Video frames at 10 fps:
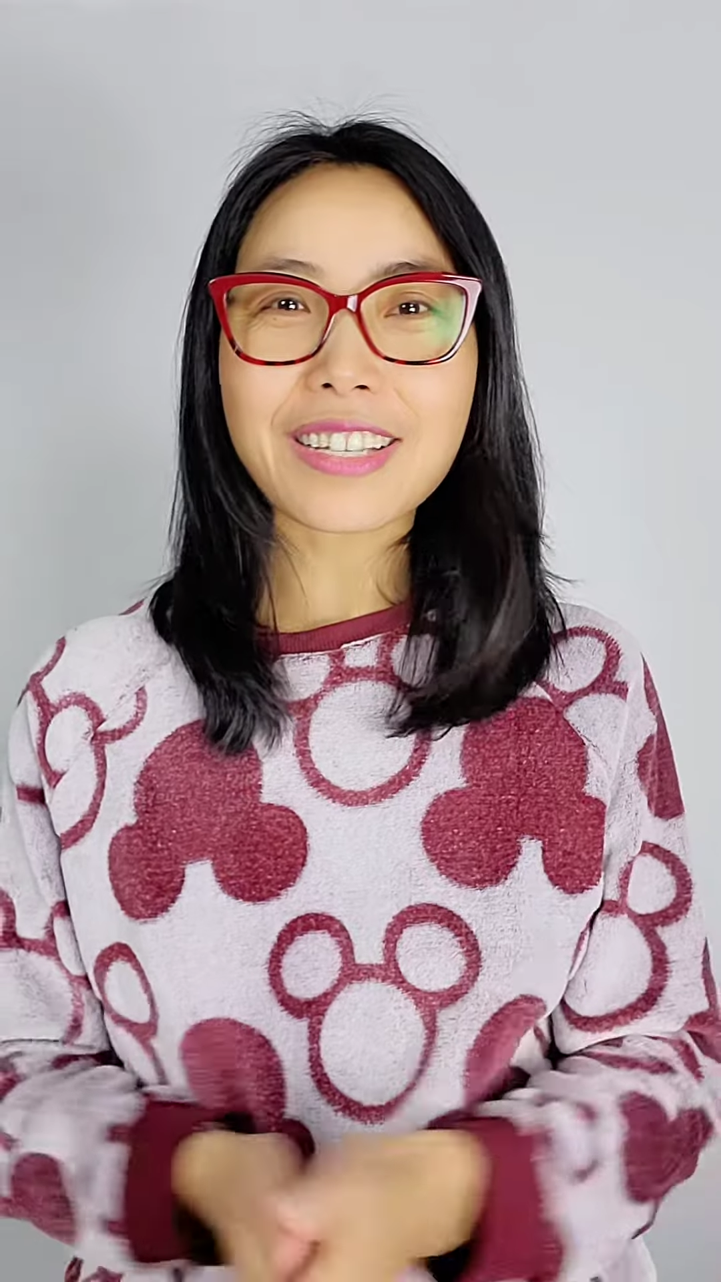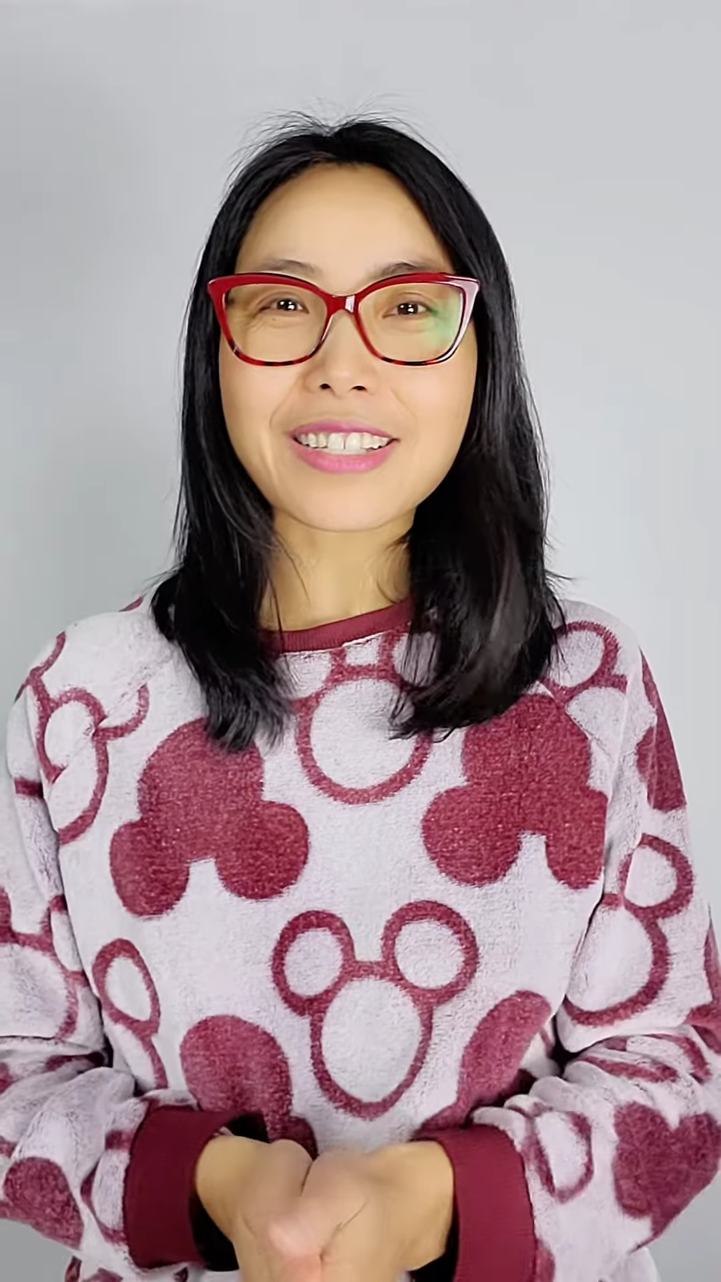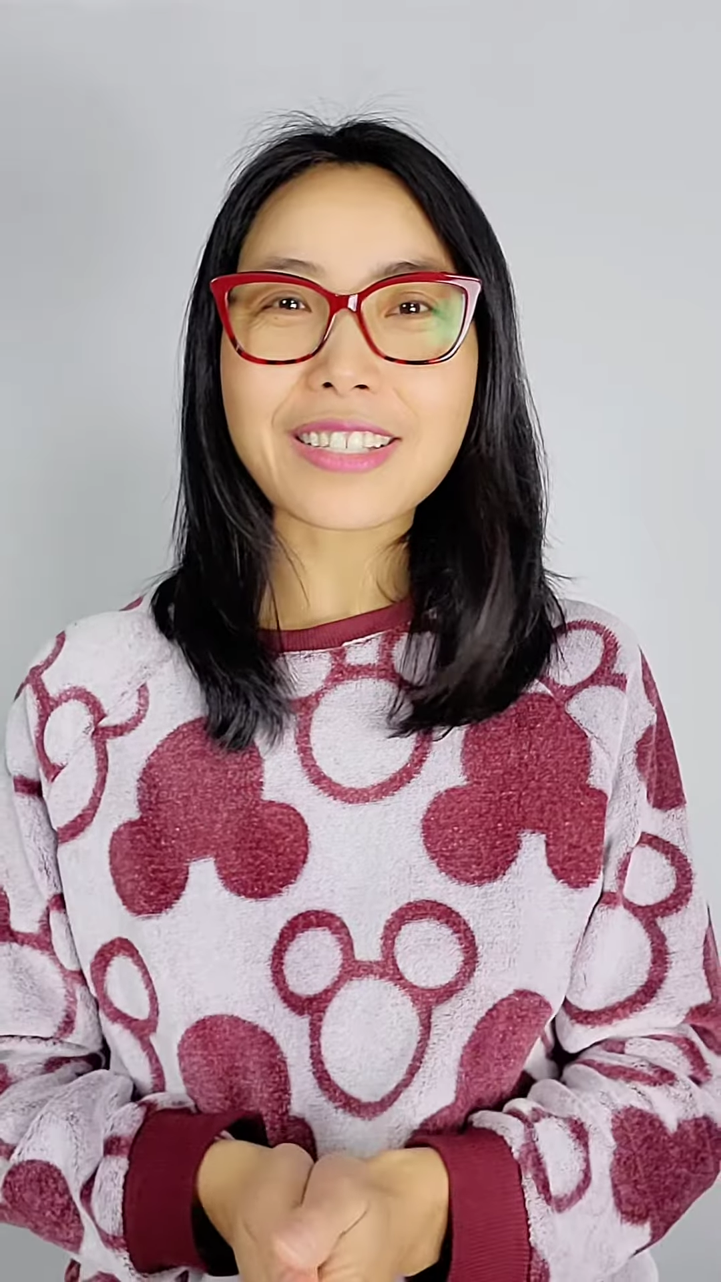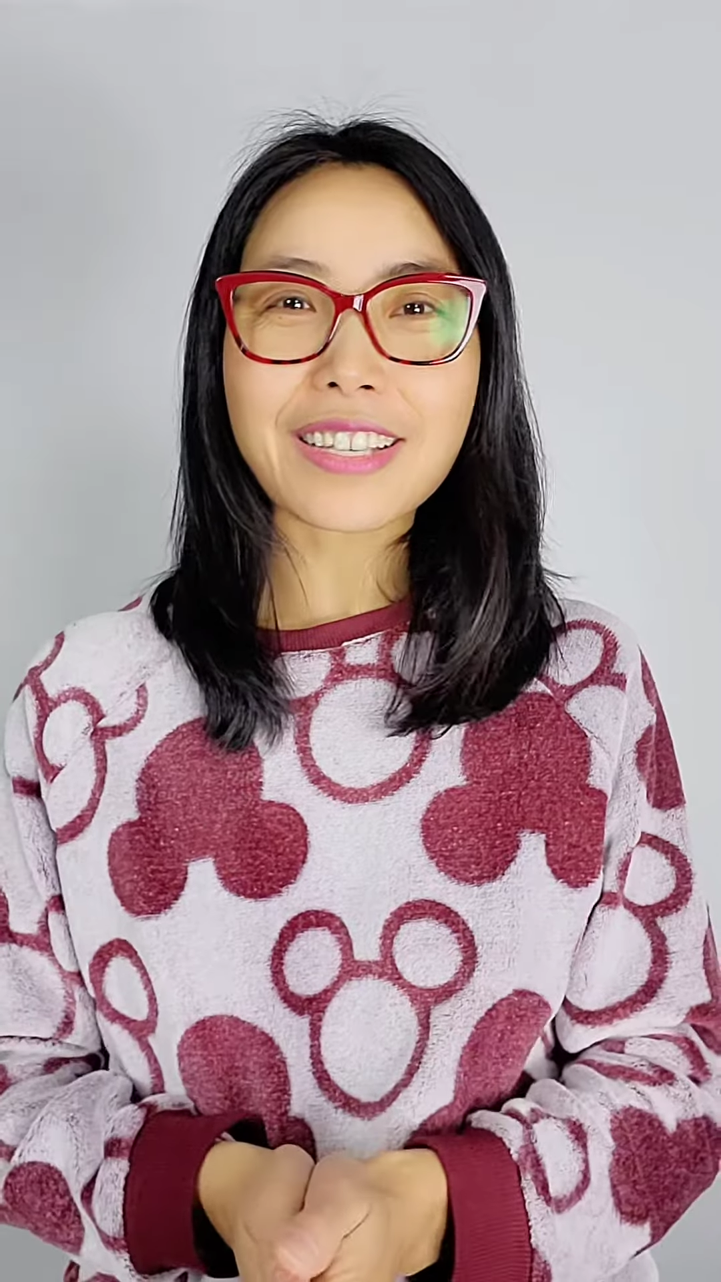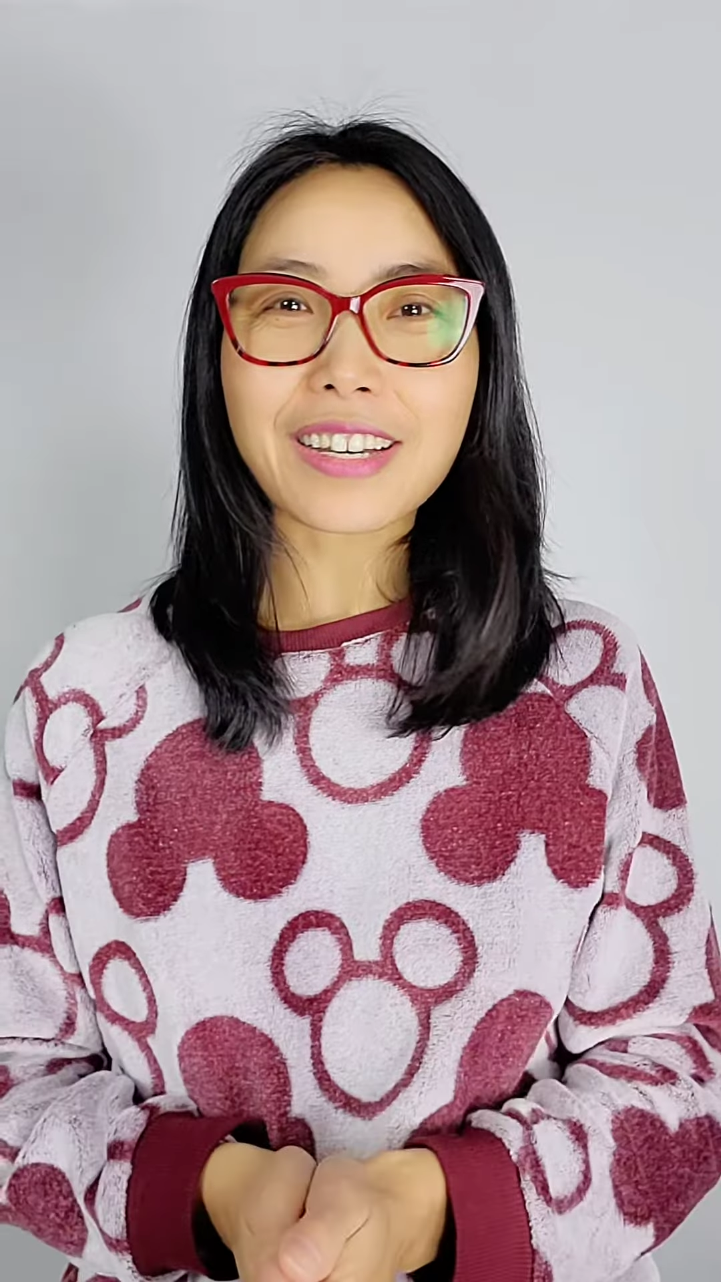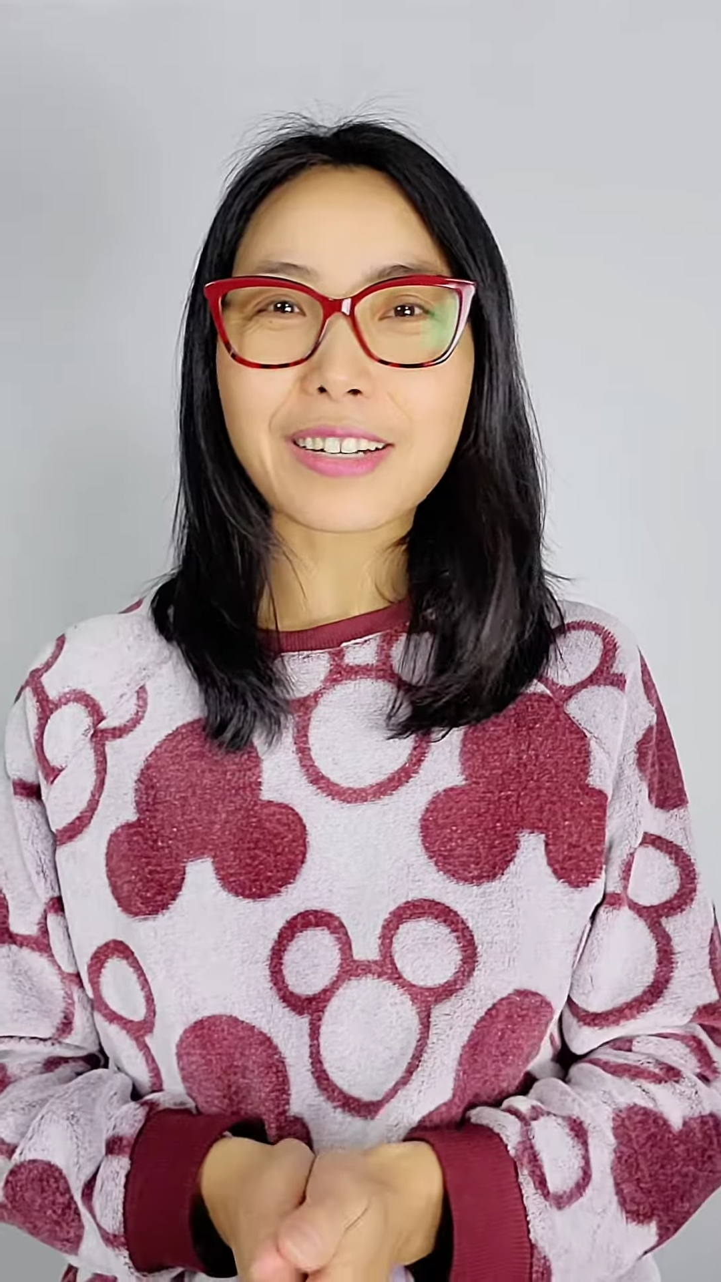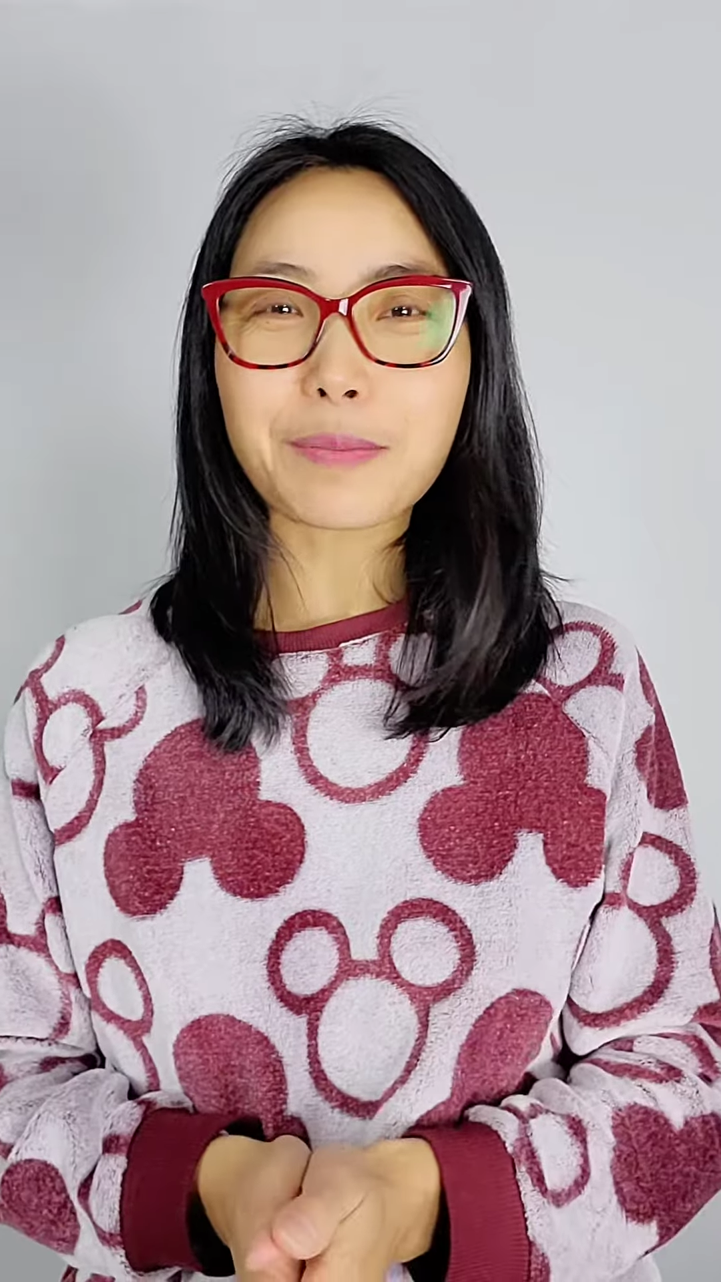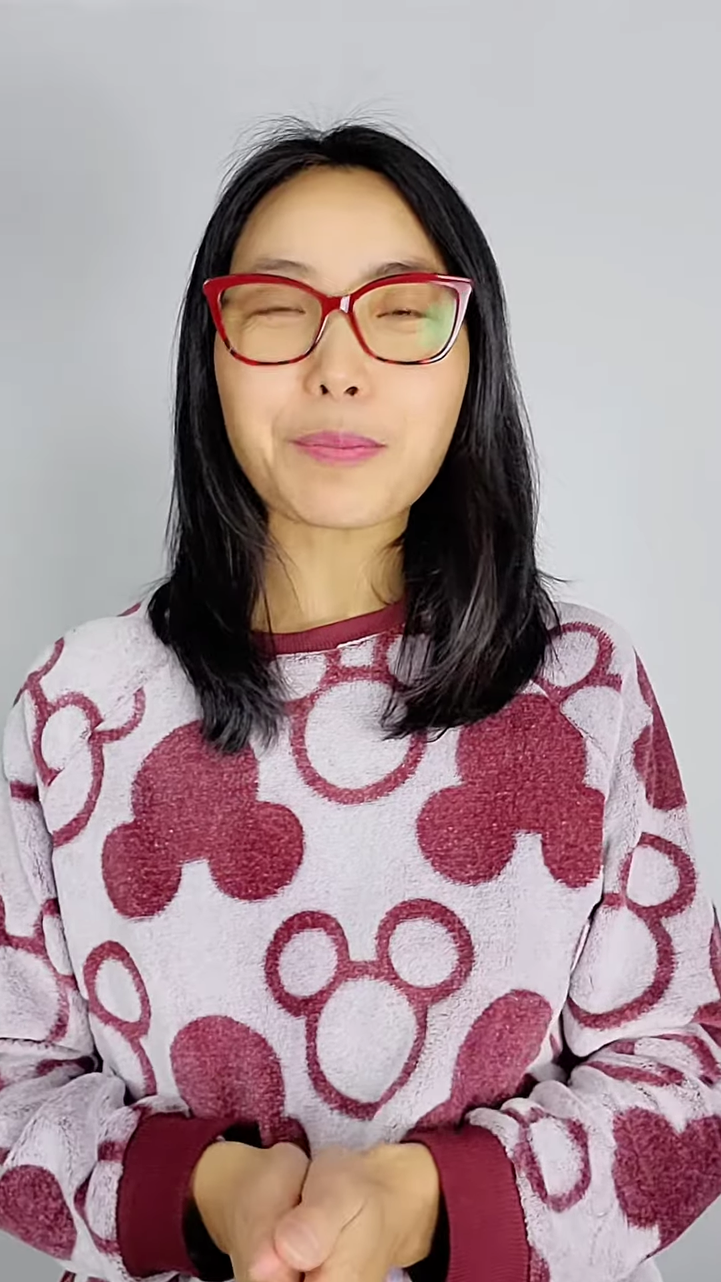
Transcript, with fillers: just uh,